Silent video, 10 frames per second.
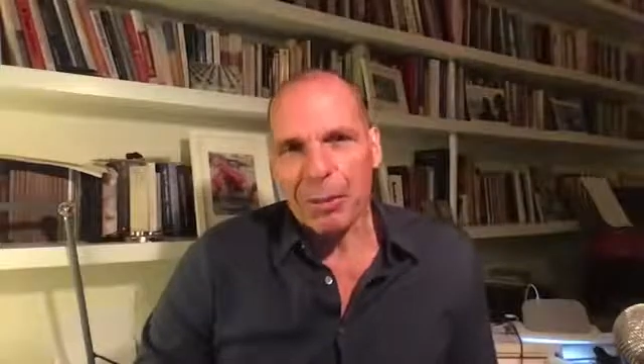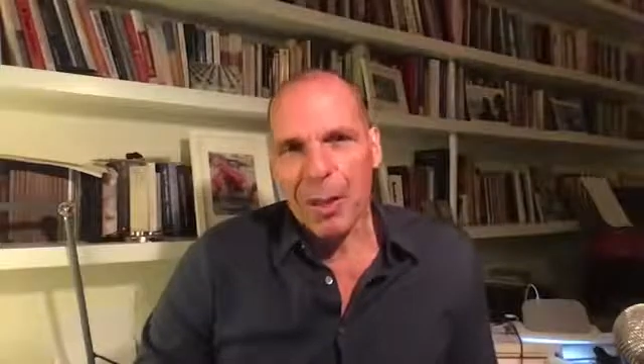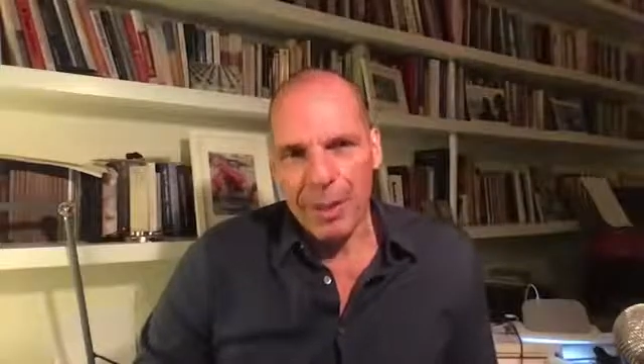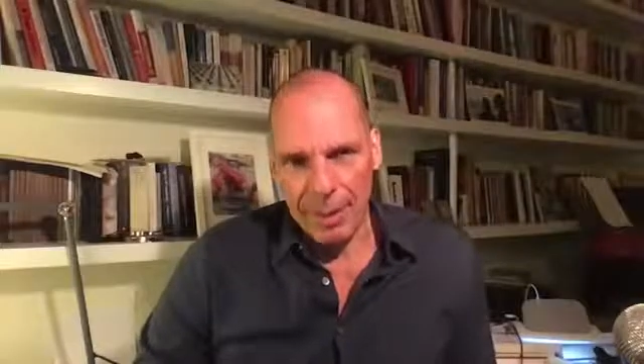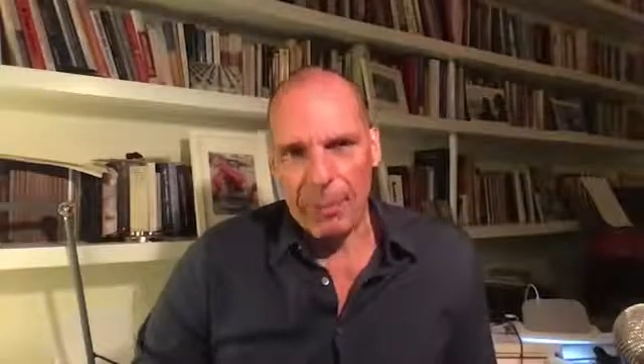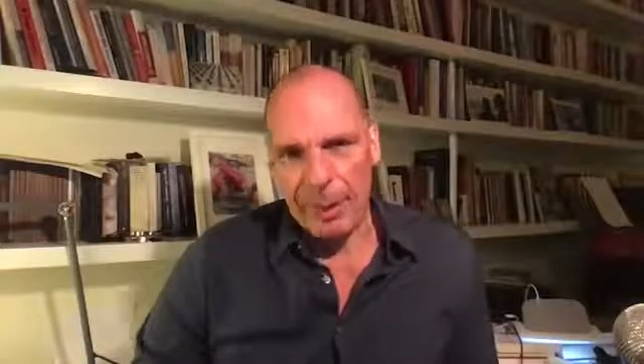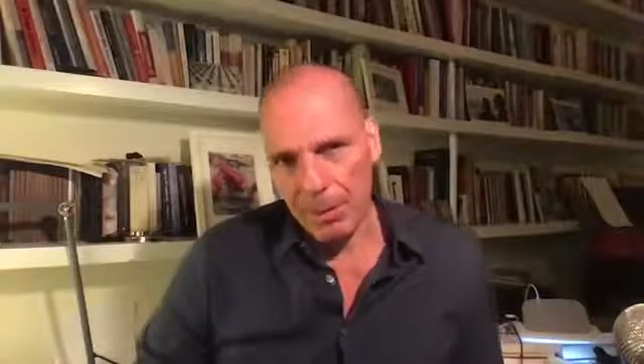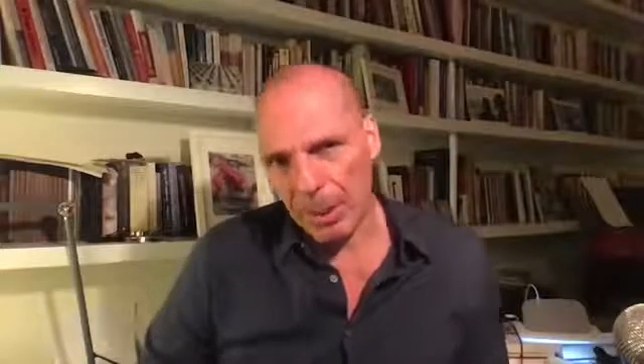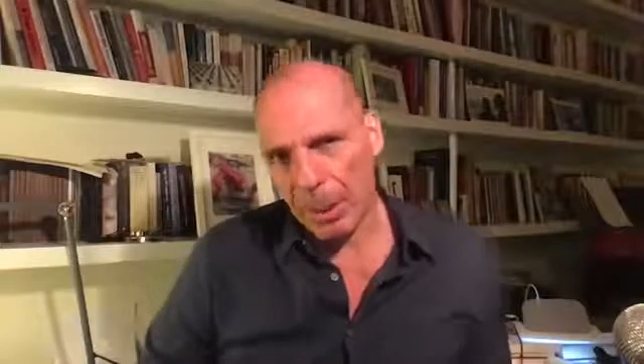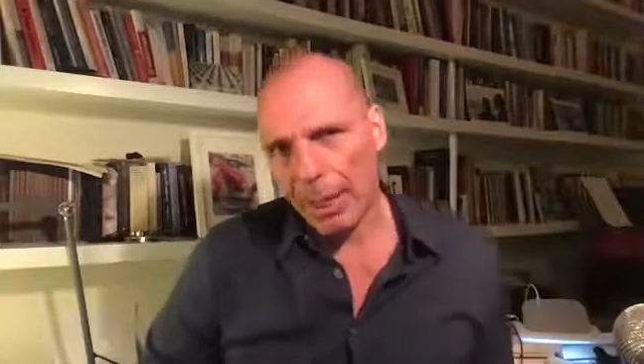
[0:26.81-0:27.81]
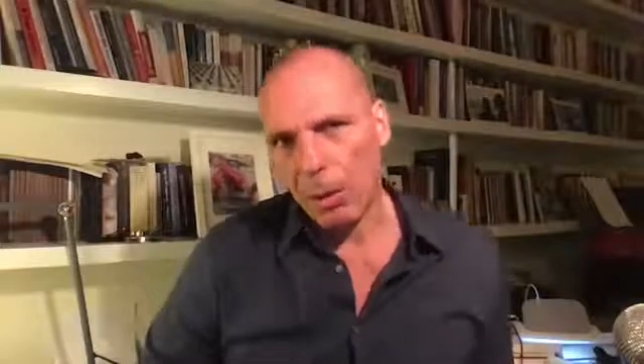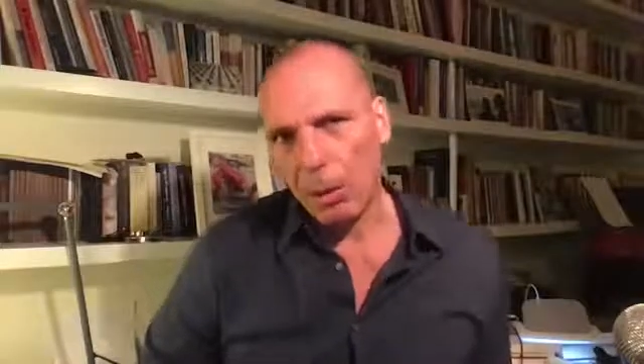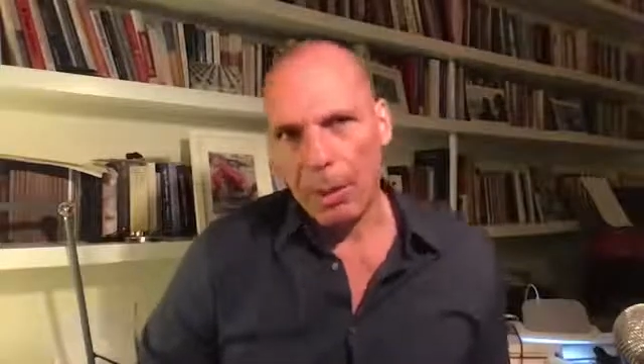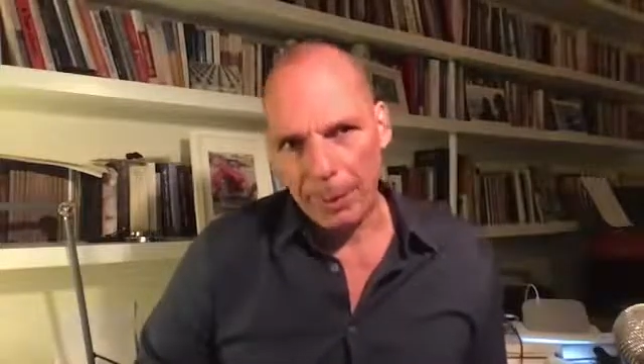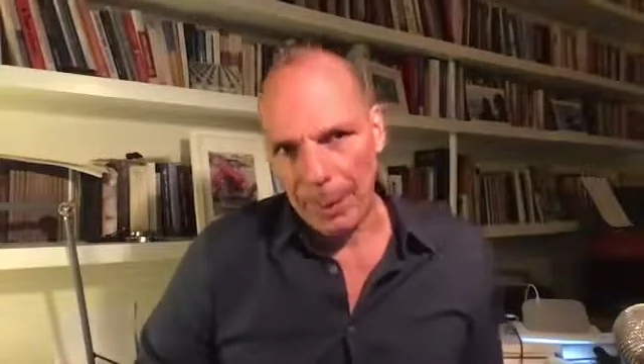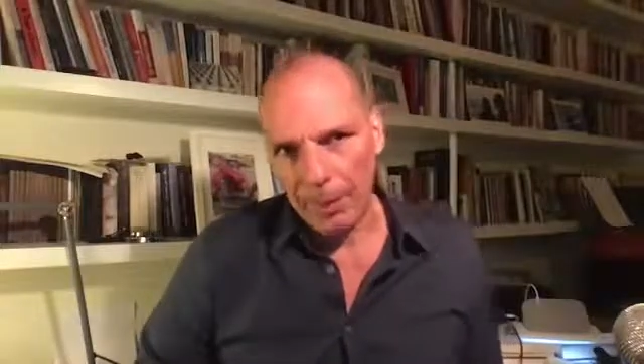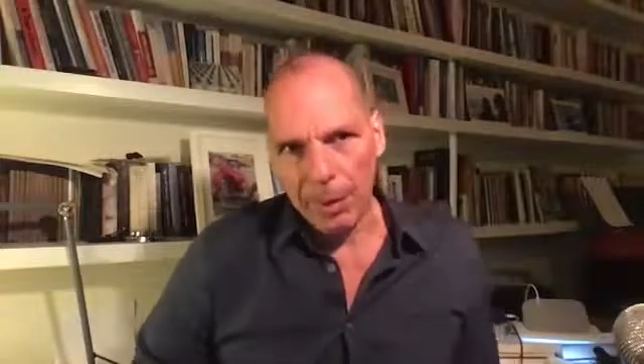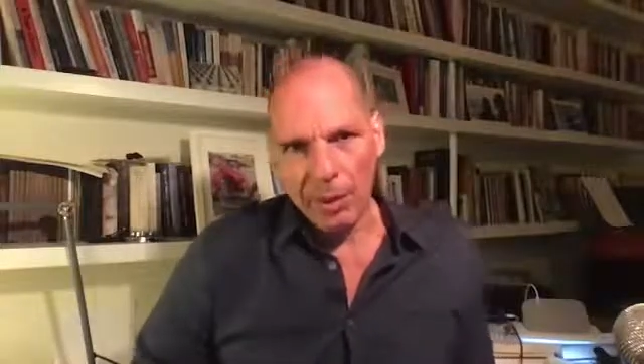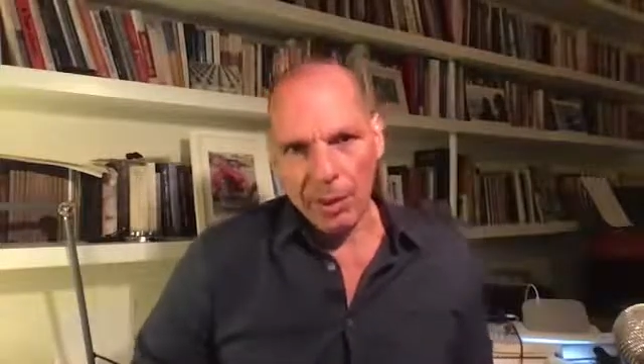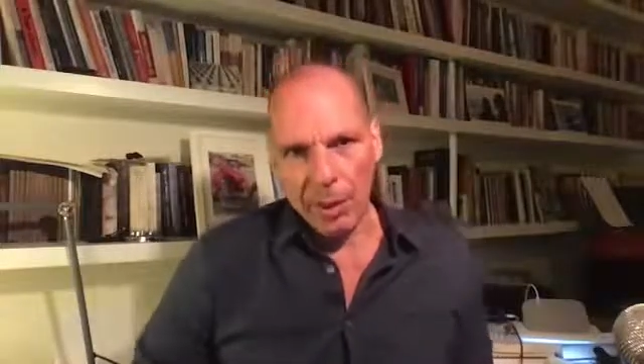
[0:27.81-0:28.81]
This epidemic, like all
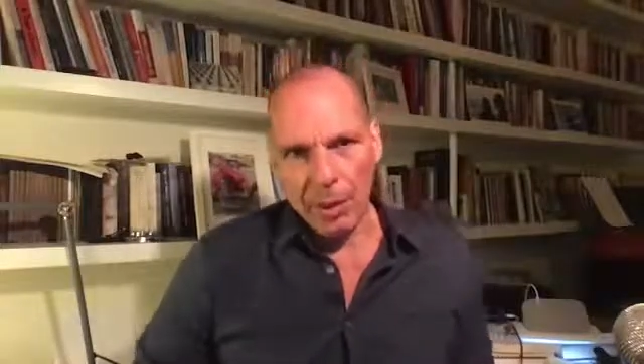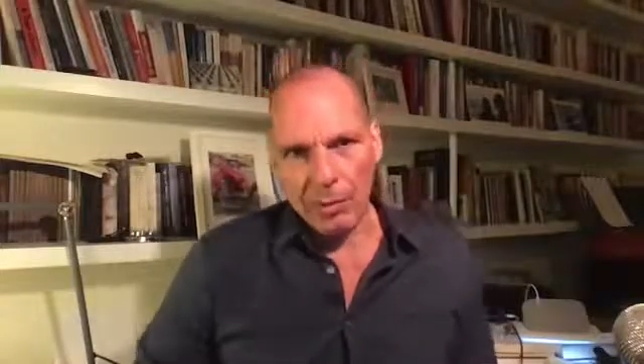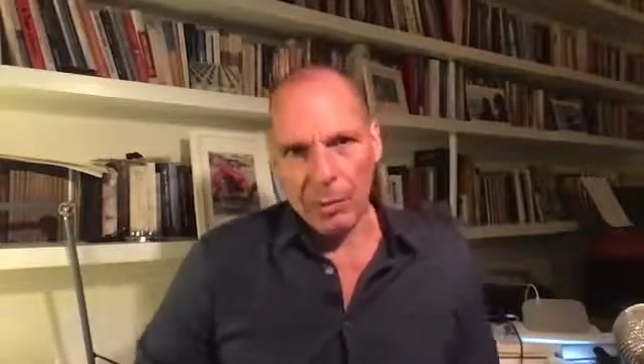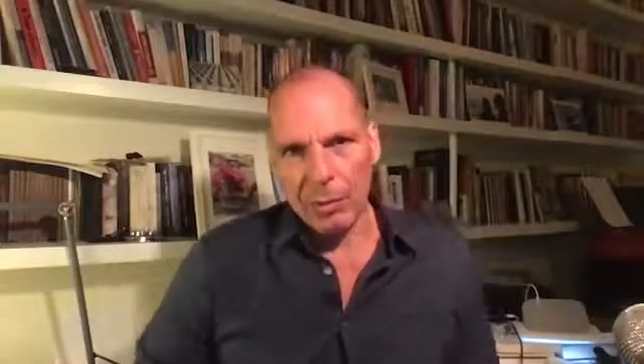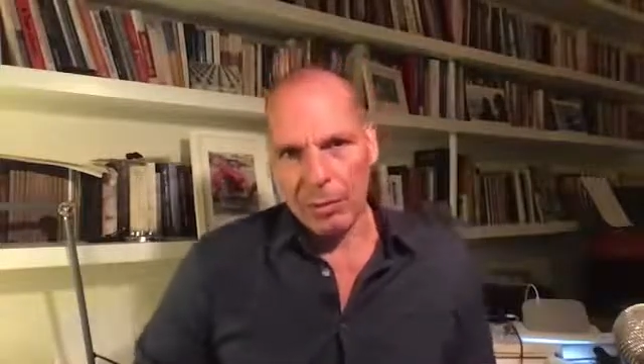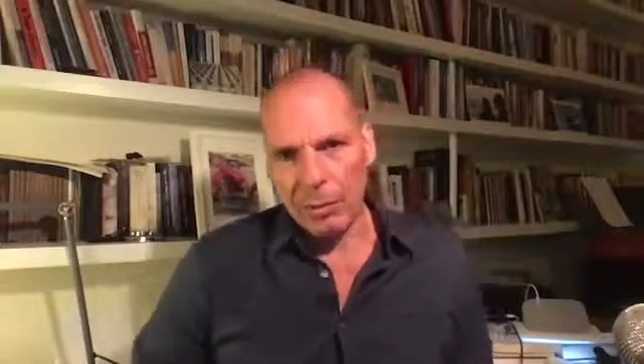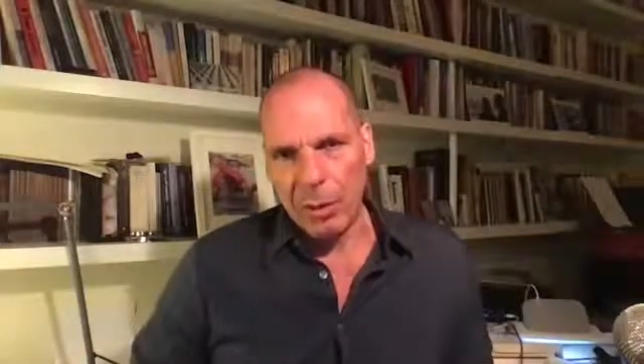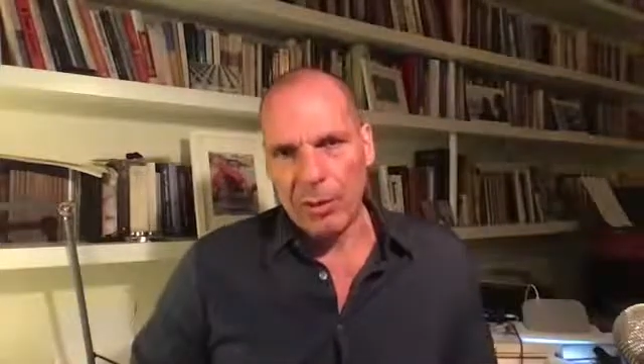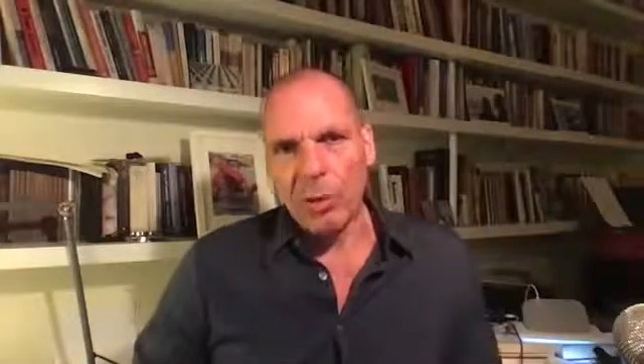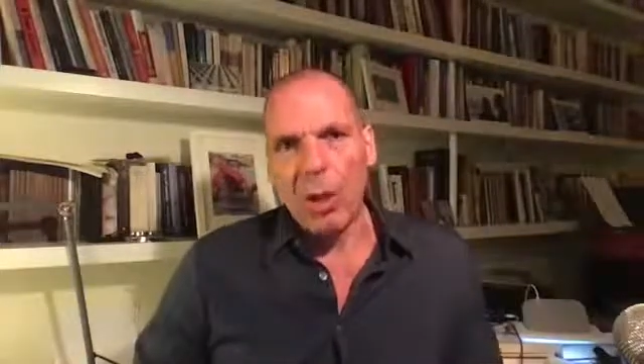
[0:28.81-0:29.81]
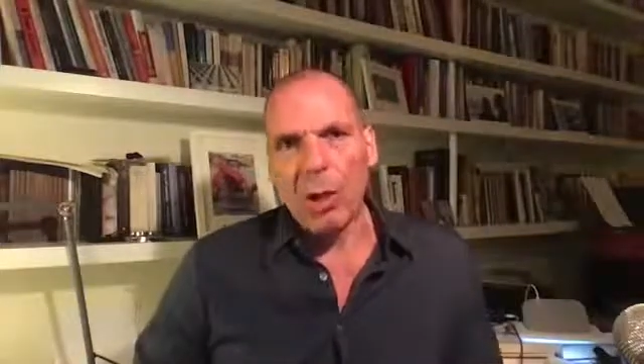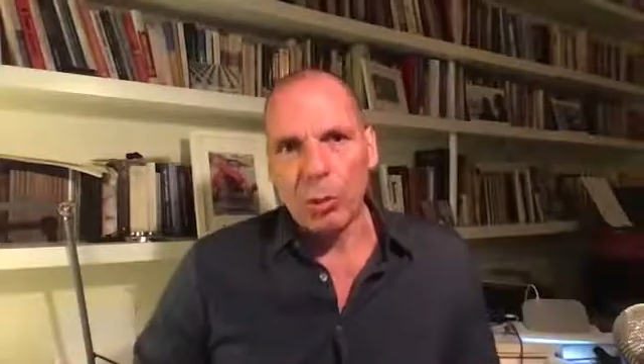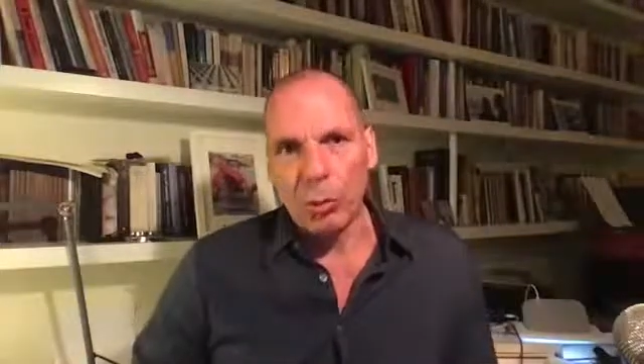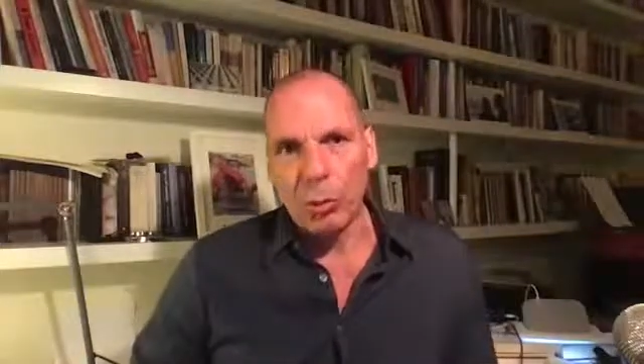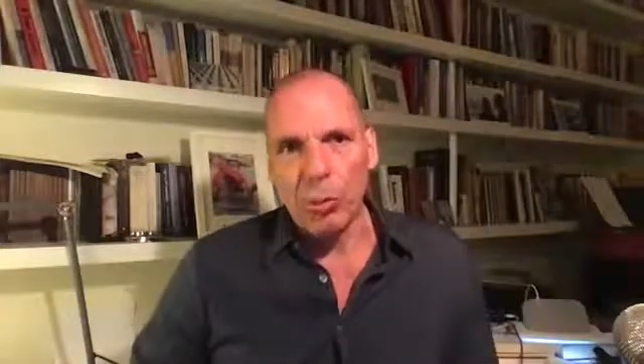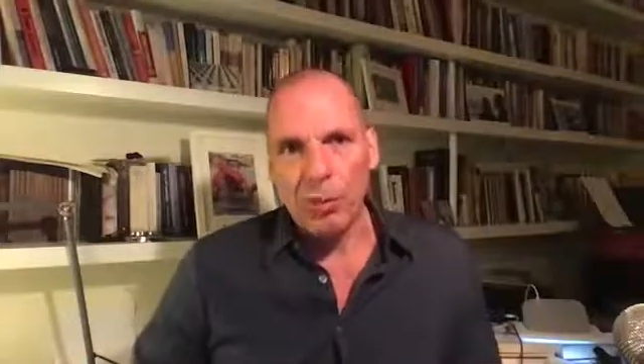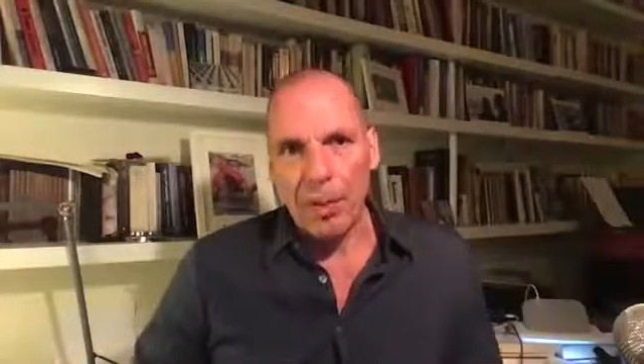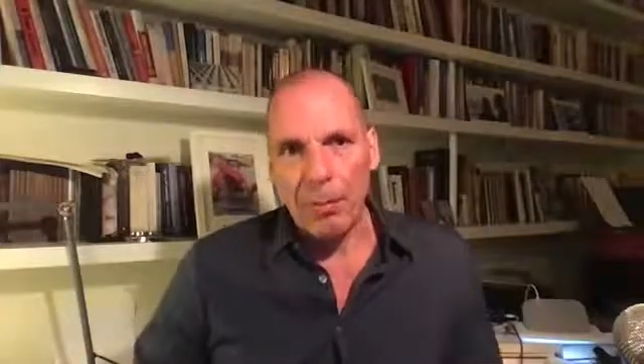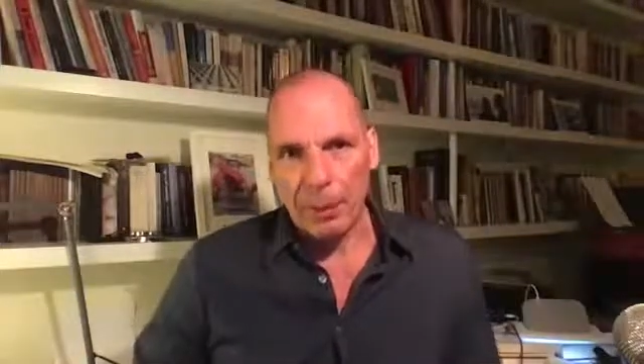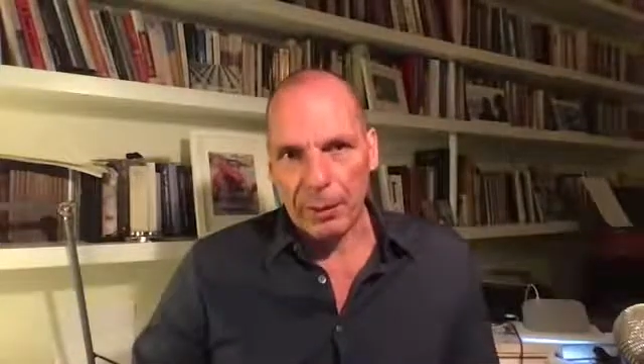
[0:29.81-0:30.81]
epidemics, has these two
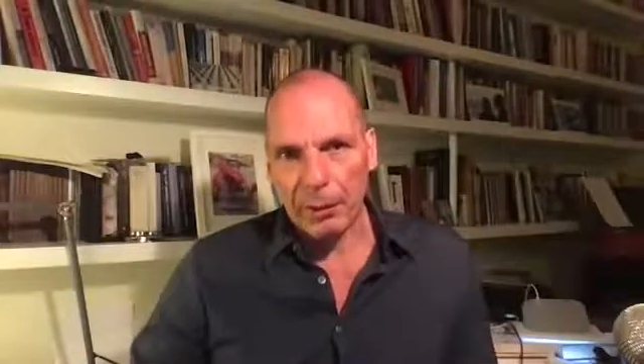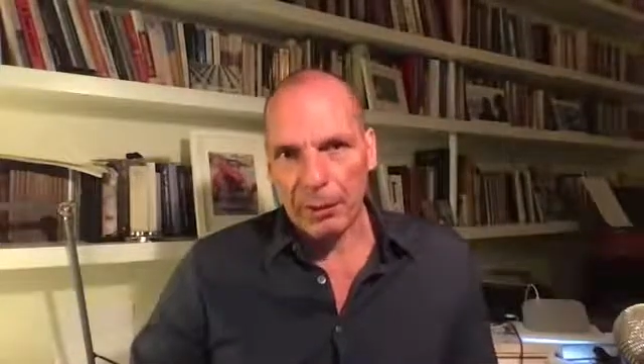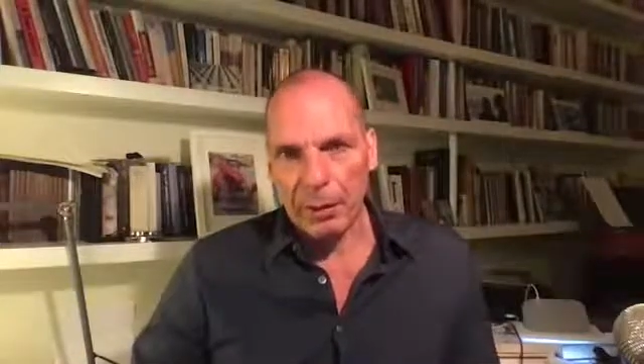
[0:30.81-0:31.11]
separate